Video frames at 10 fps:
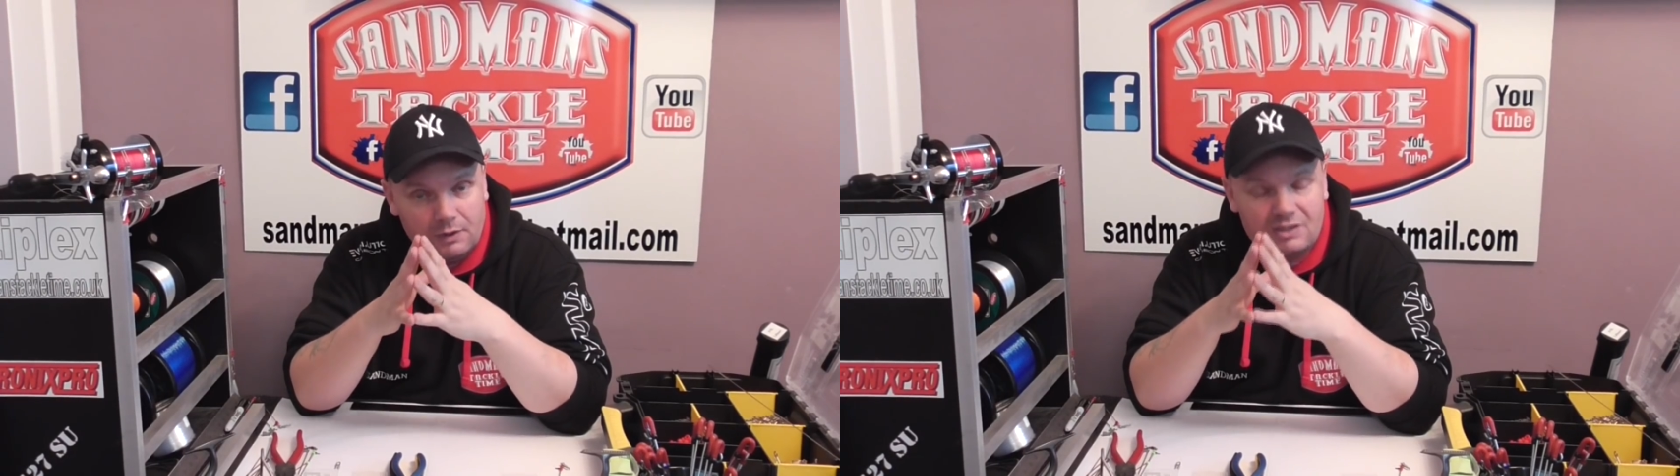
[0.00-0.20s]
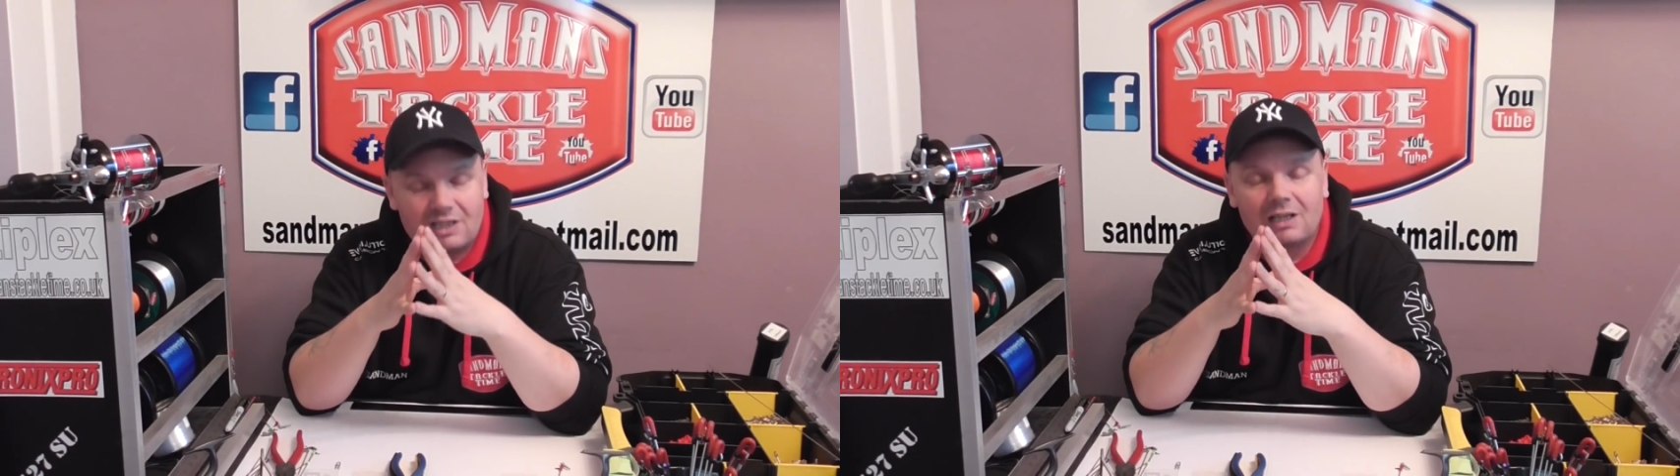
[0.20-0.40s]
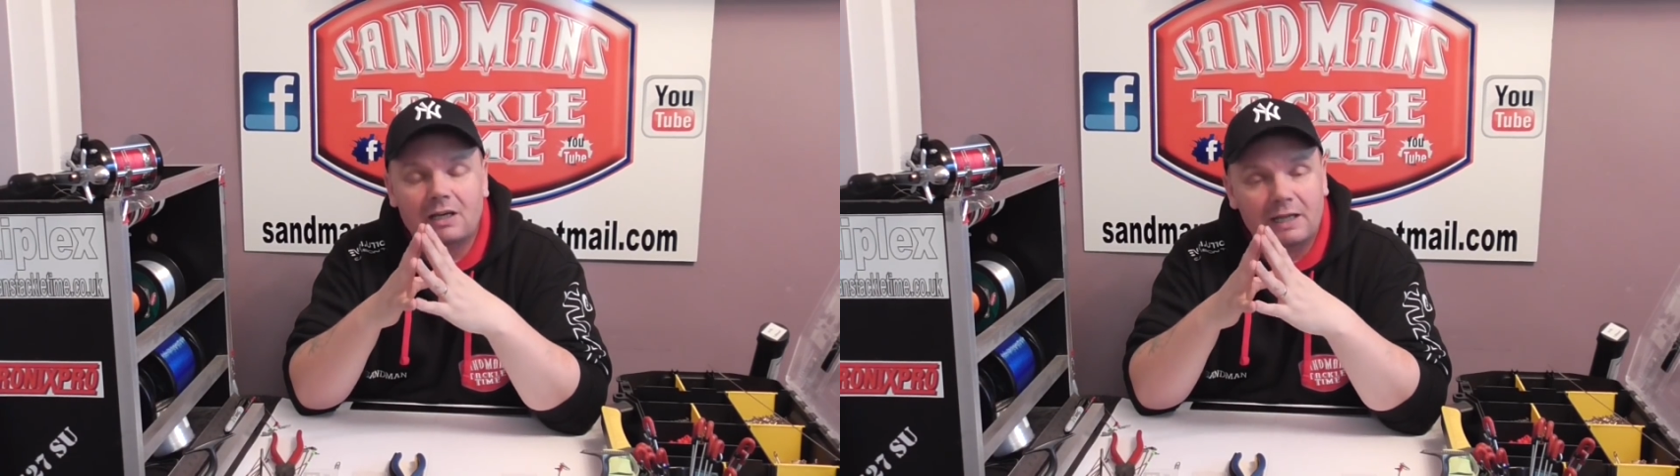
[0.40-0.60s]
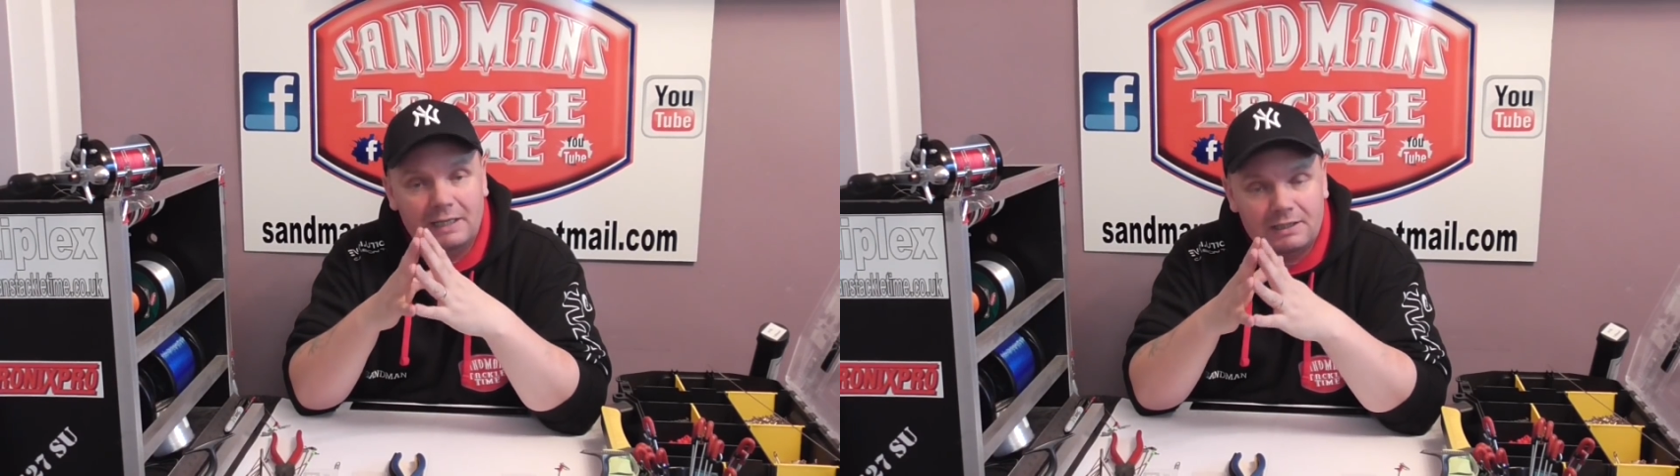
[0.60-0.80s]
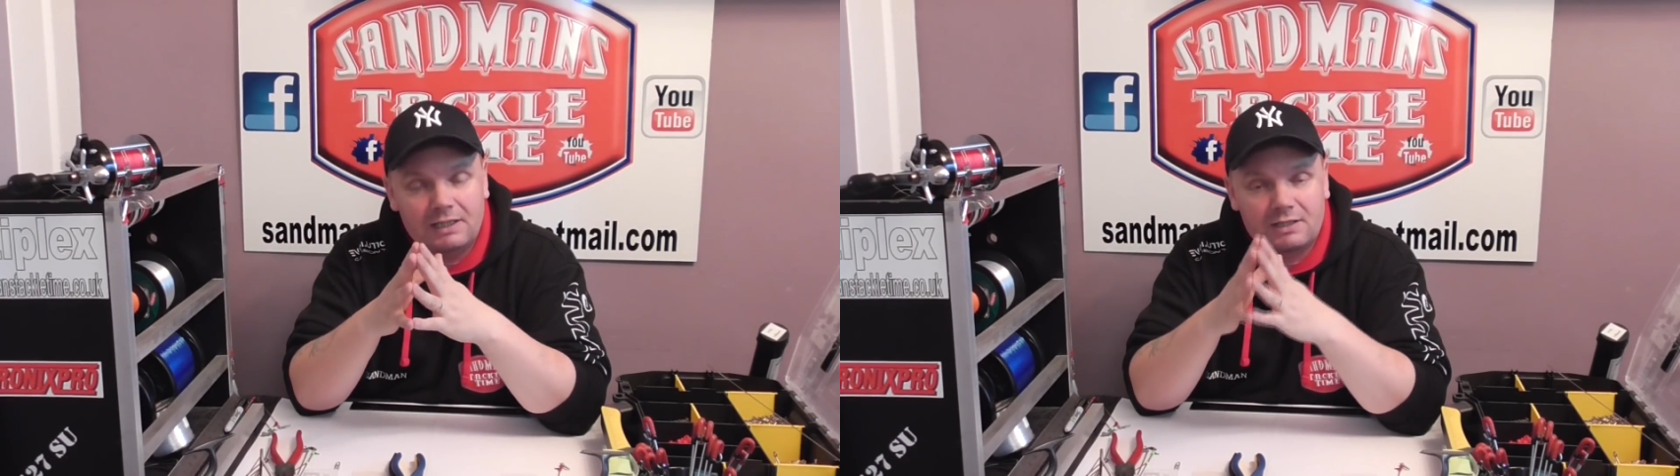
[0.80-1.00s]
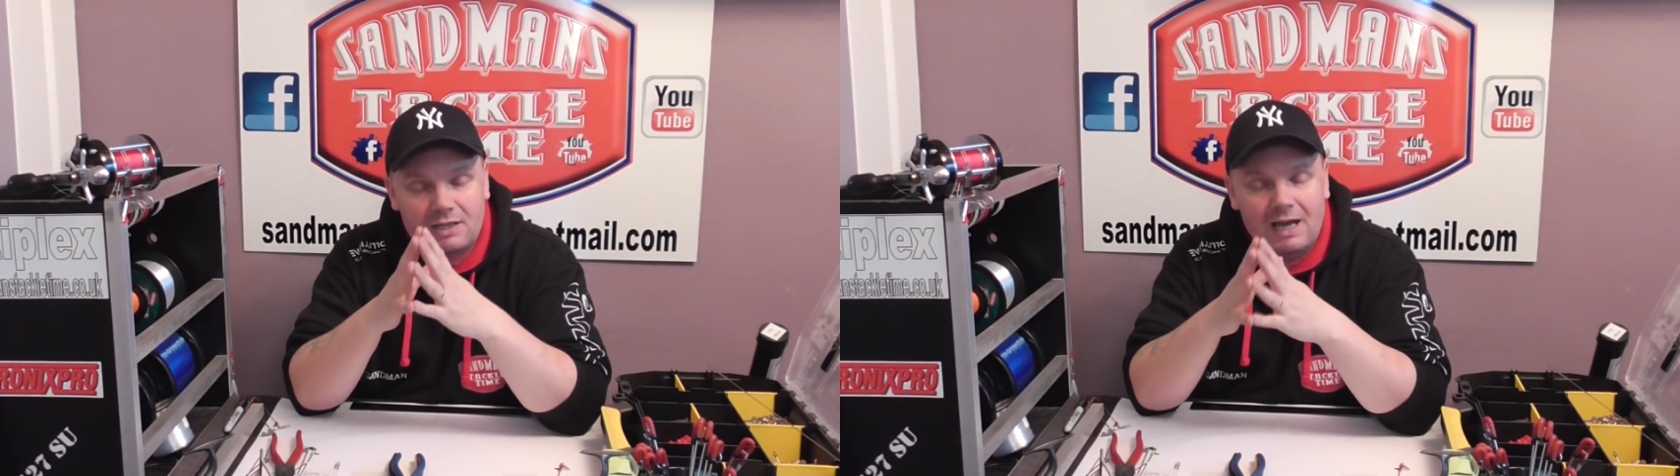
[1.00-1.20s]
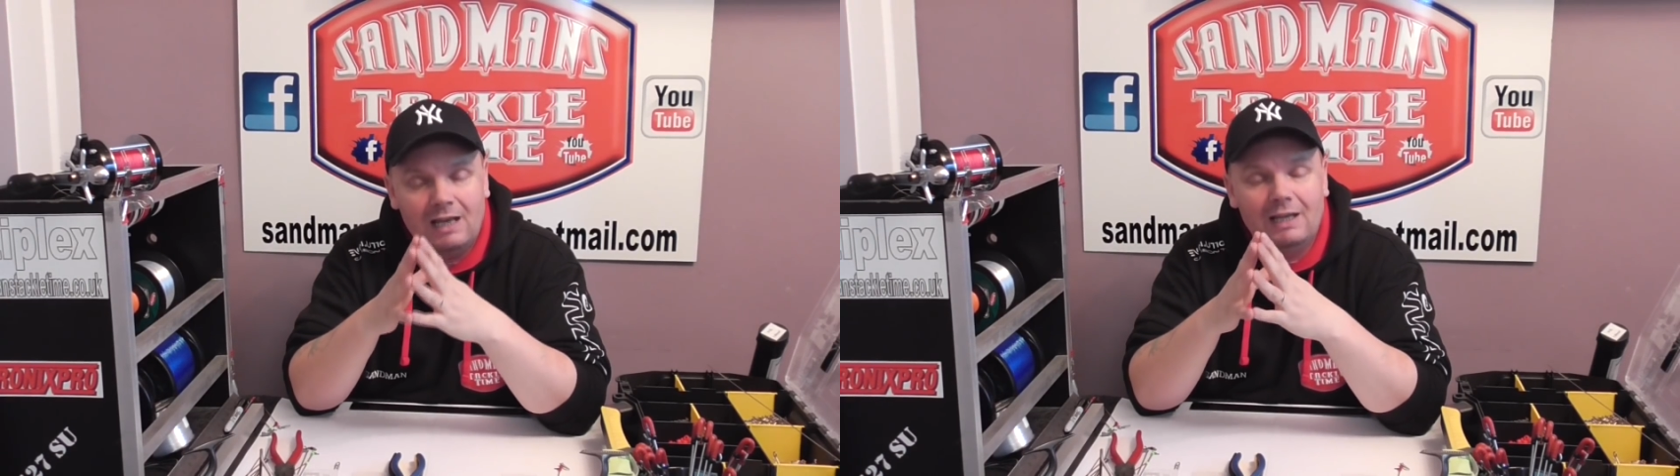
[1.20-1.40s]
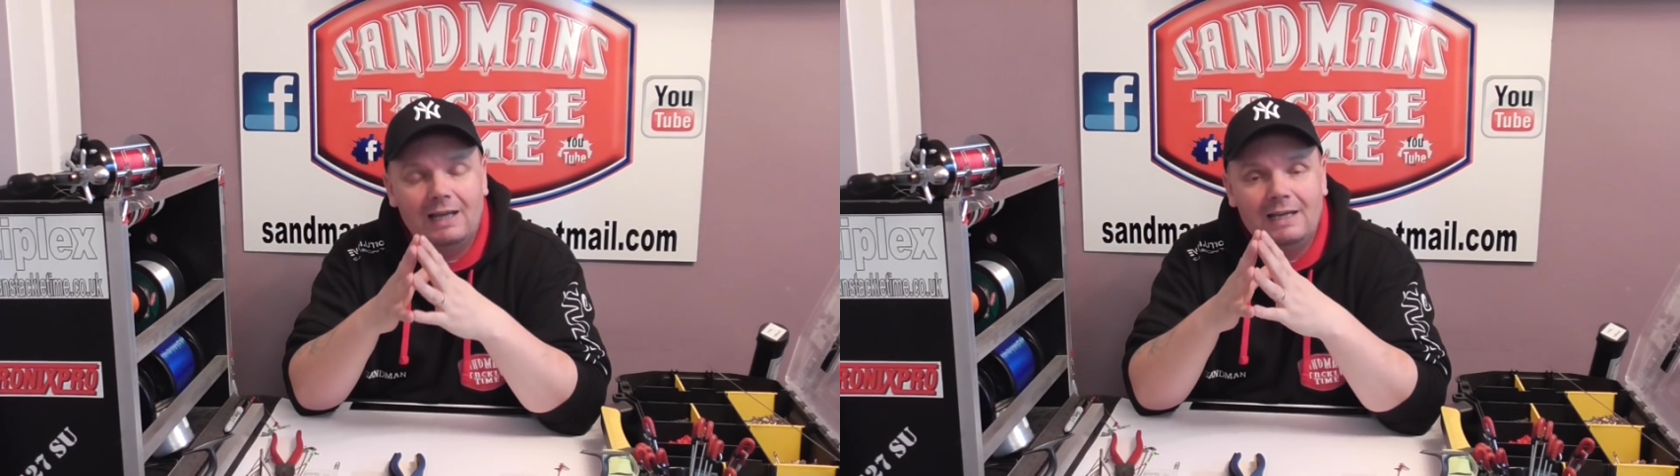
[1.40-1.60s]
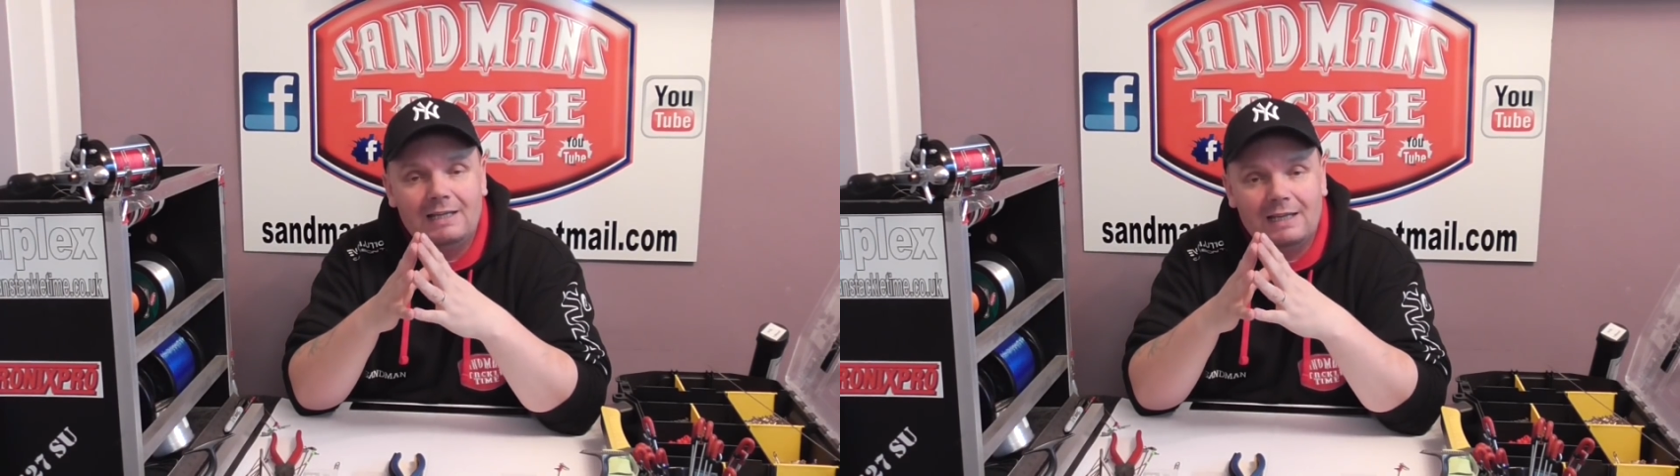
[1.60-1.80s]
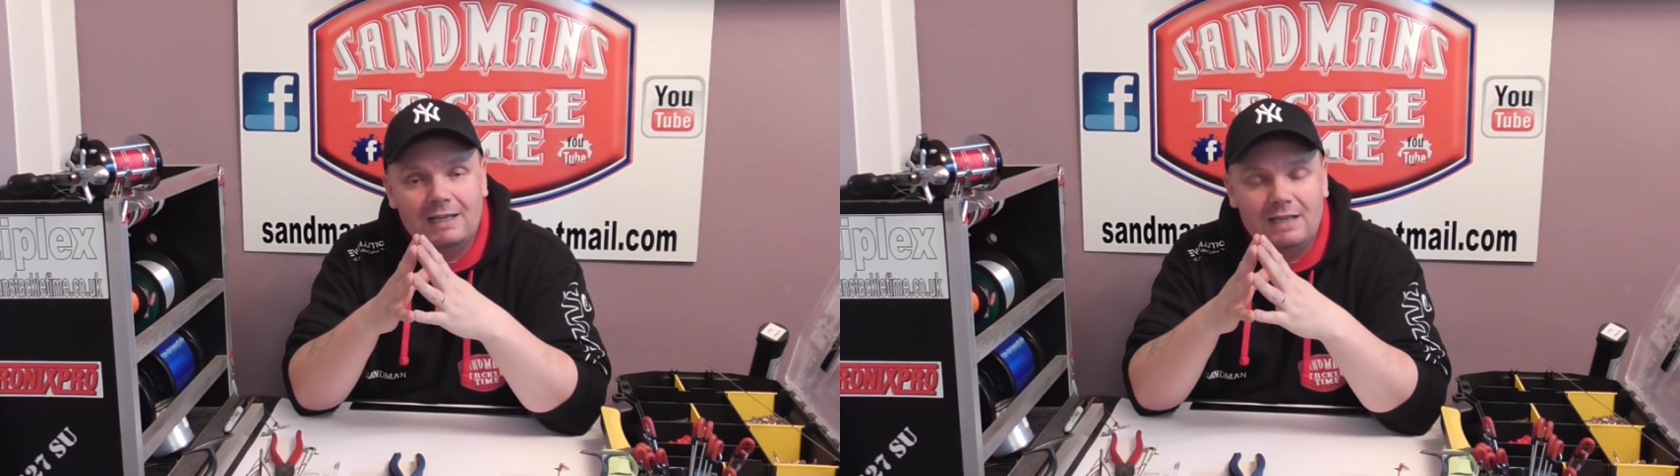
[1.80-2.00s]
That's Laingate,
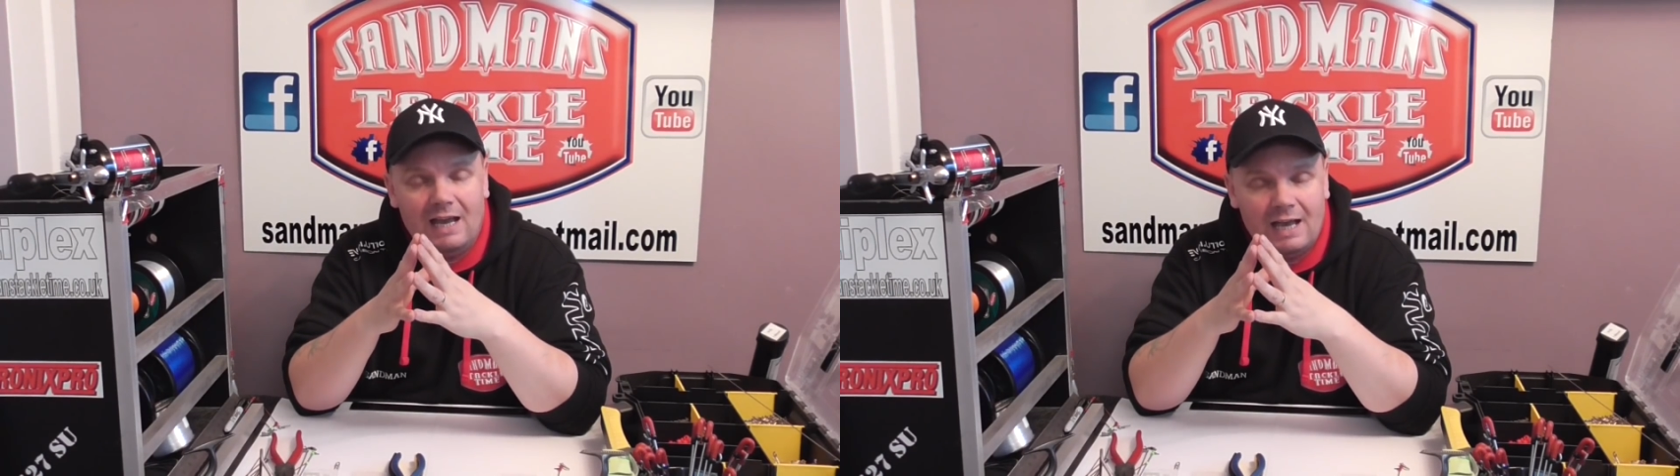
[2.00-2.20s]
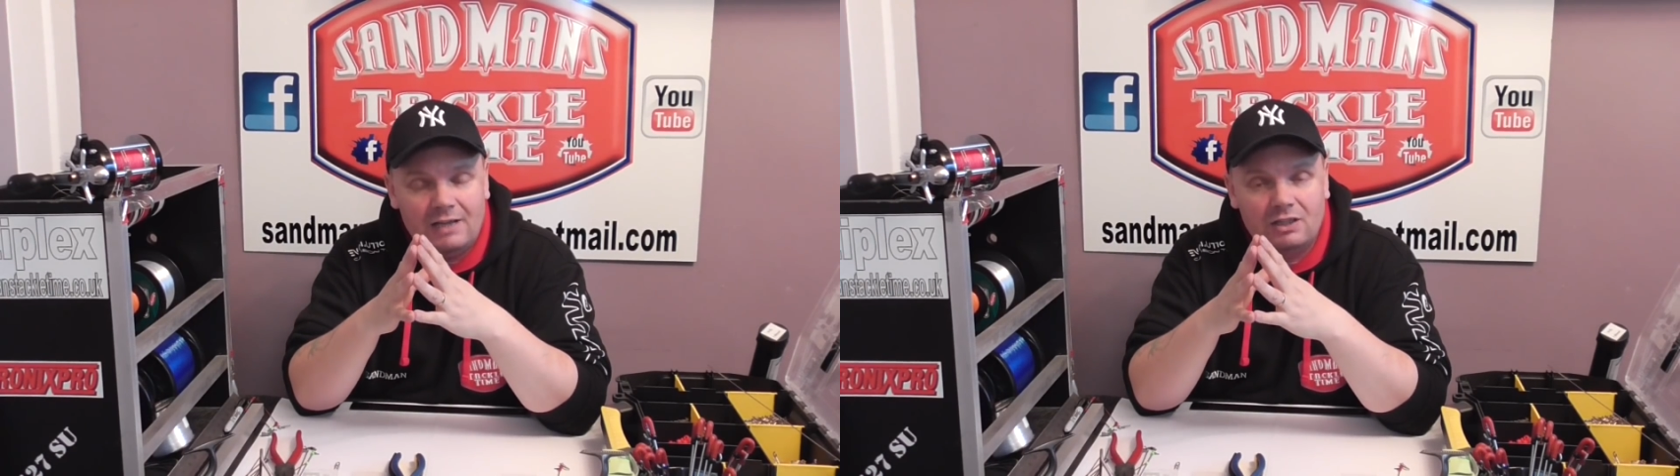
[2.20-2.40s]
L-A-A-N-G-A-T-E.